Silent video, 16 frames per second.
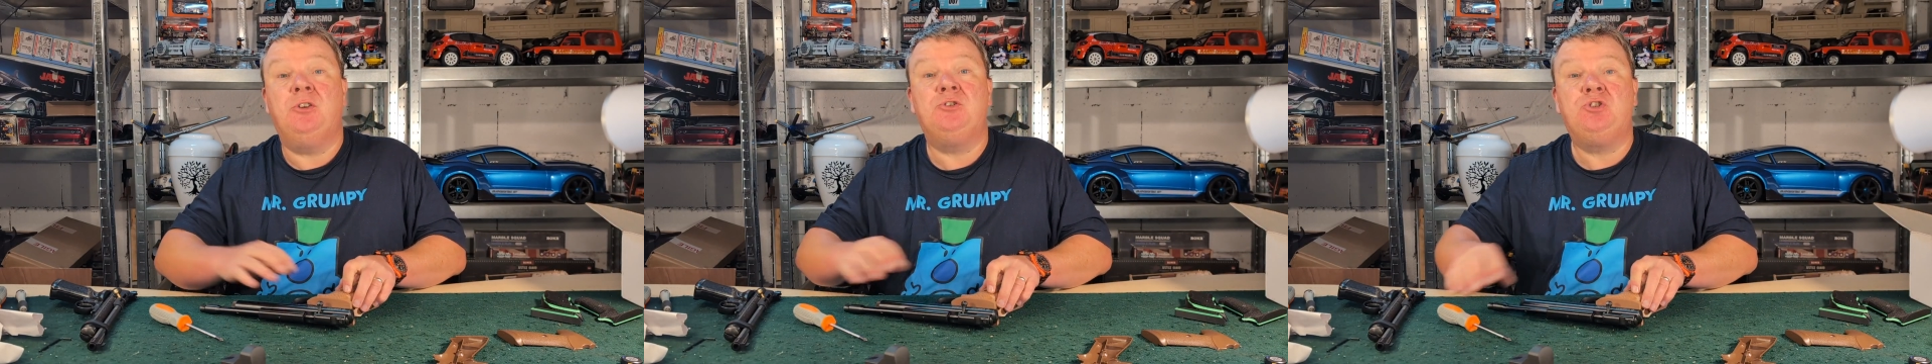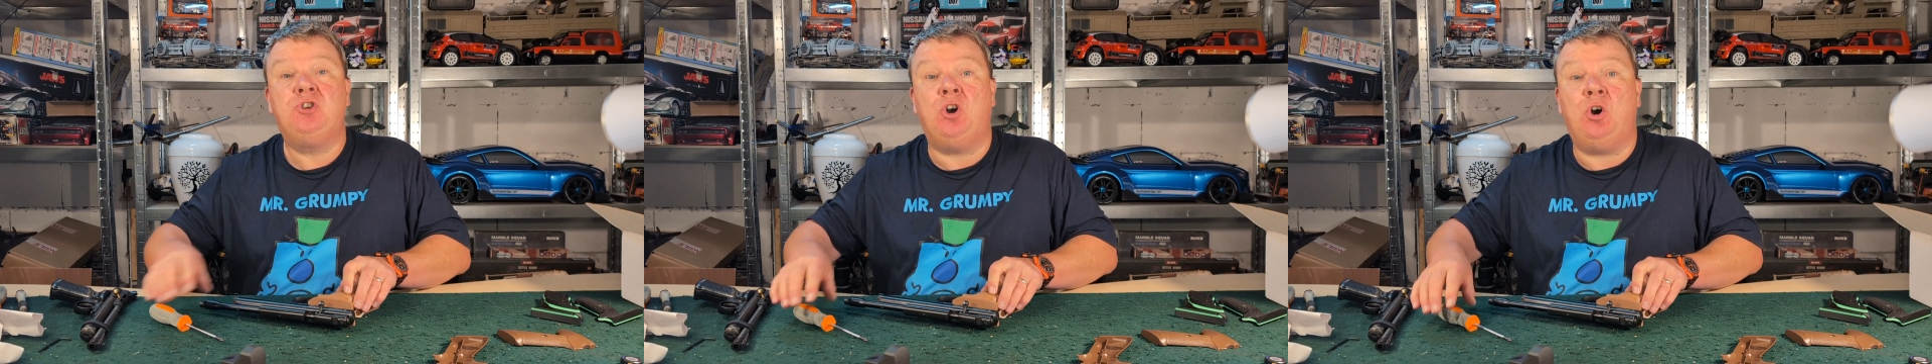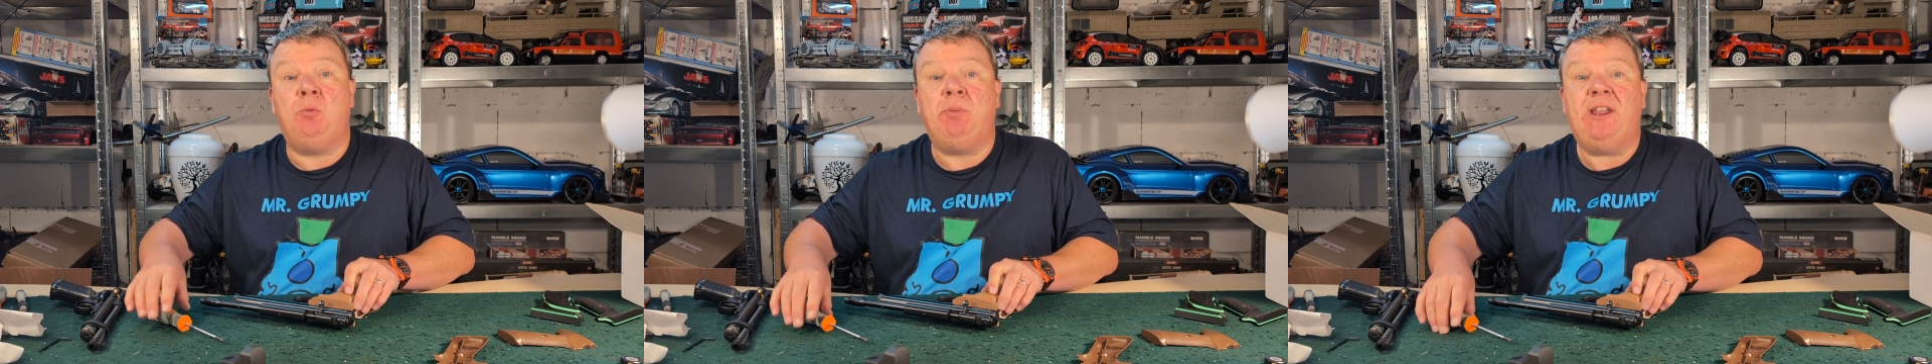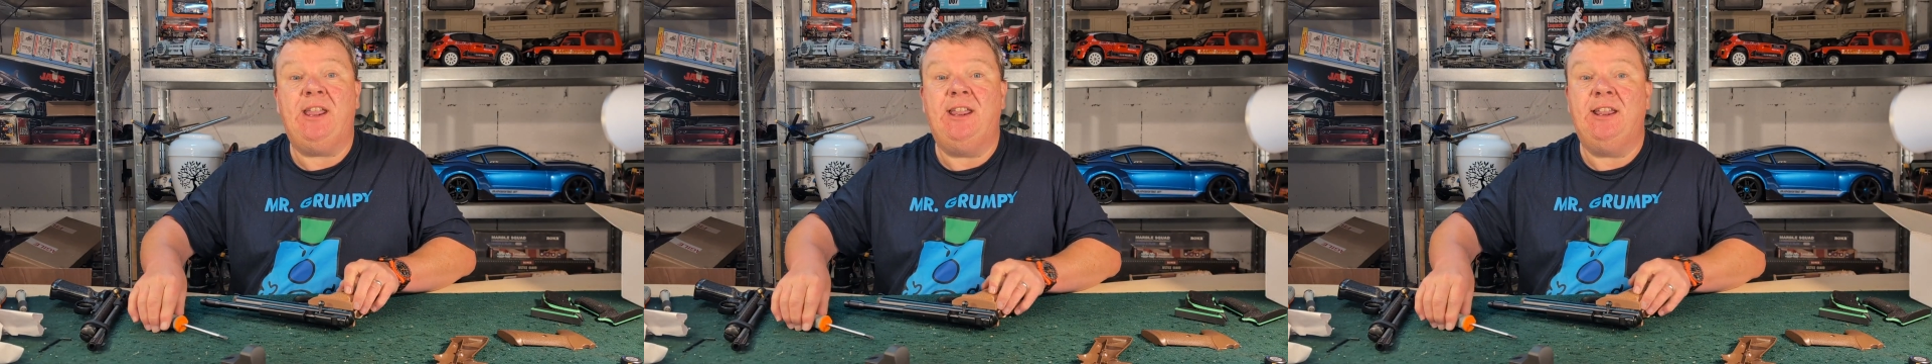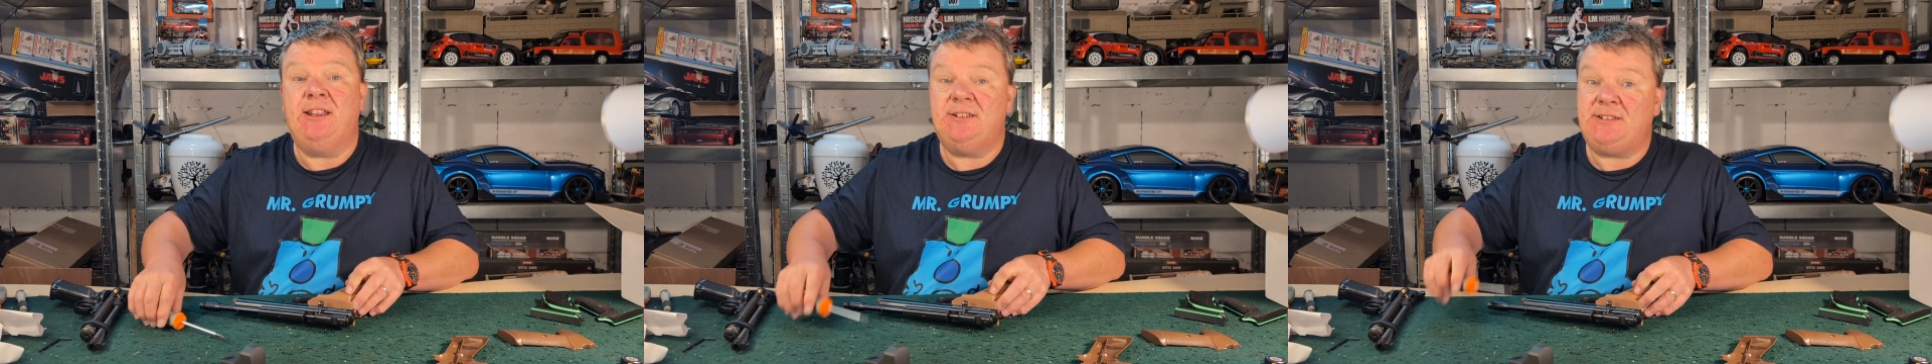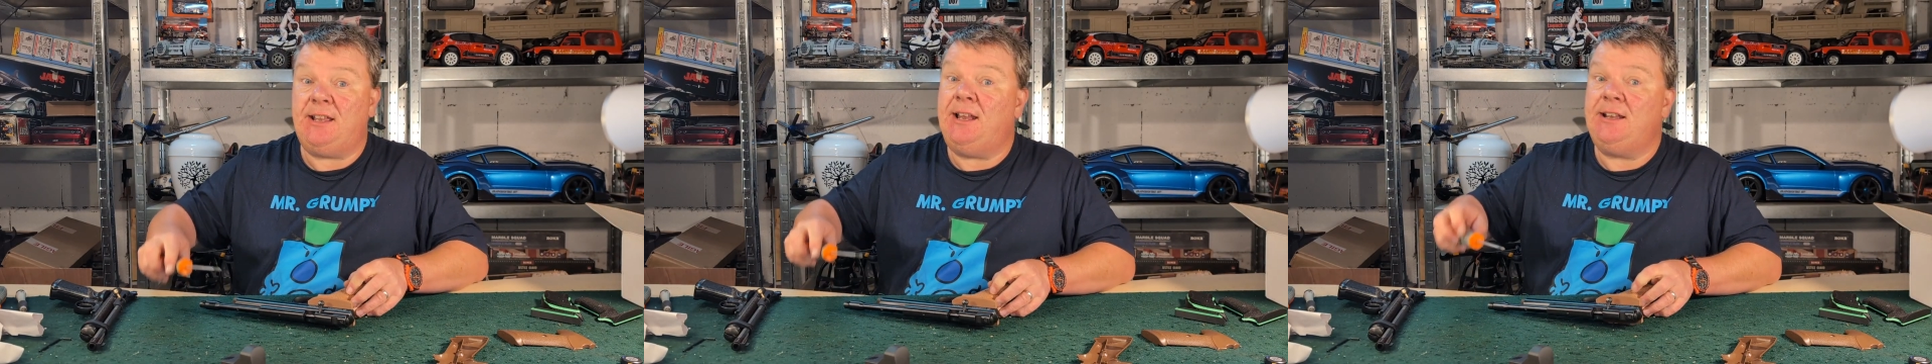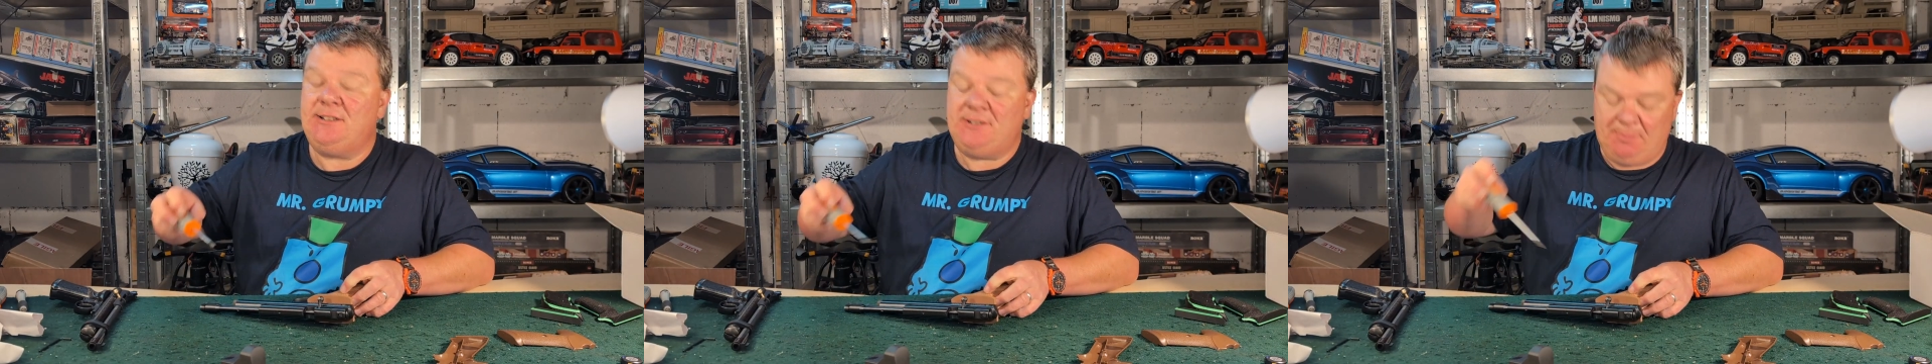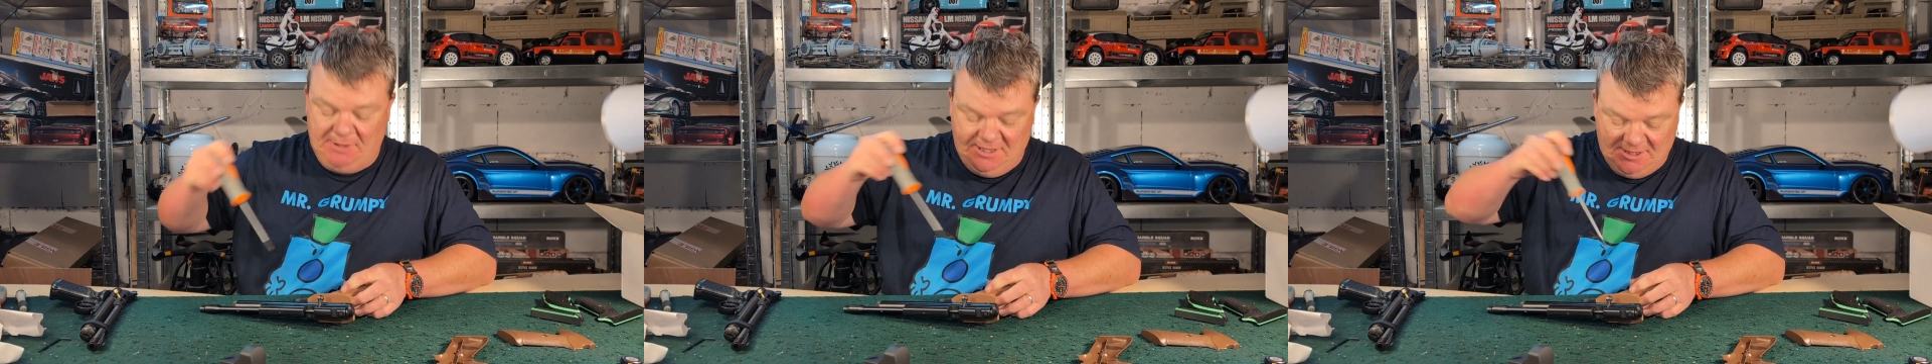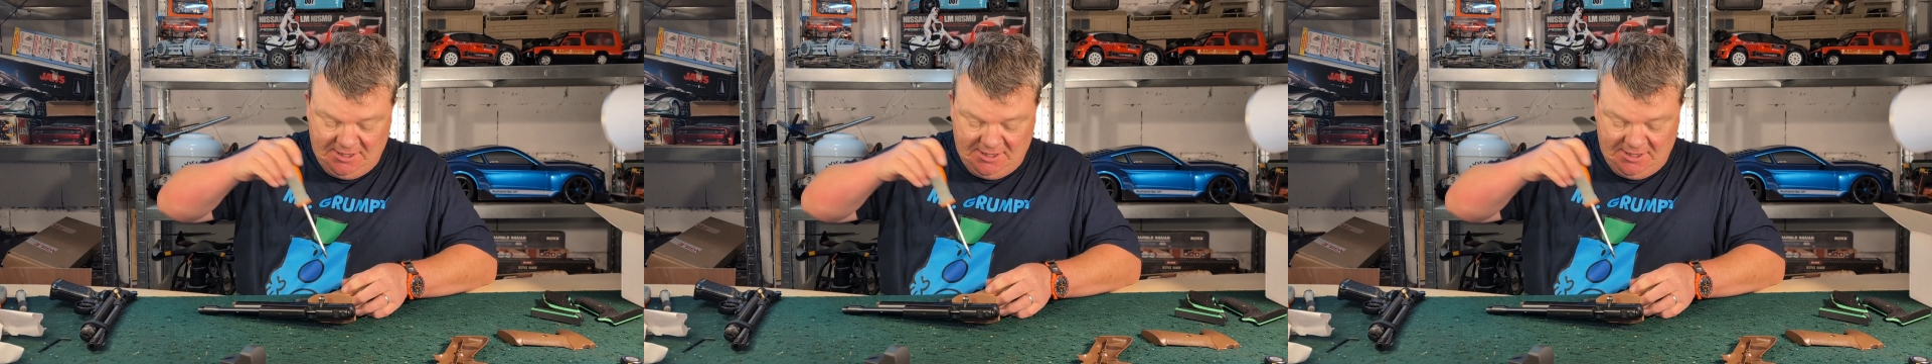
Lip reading: Job is, as we